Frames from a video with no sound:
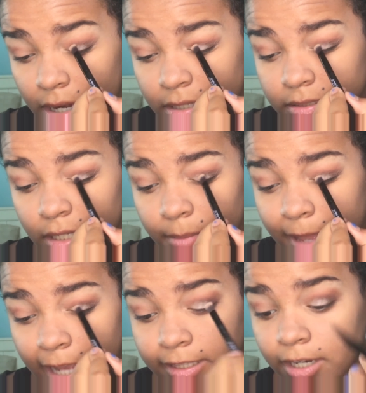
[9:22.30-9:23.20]
Just gonna
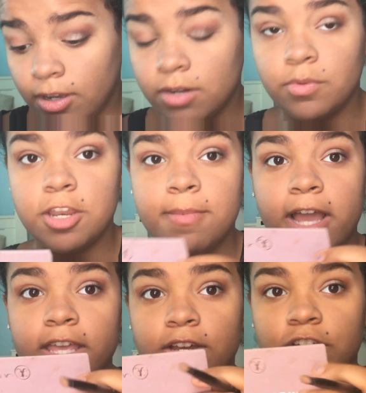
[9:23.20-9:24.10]
pack that on. When you're
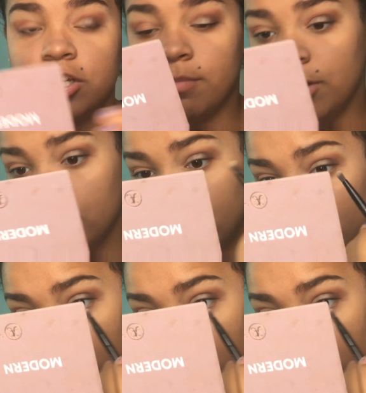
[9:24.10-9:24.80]
packing on shimmers, you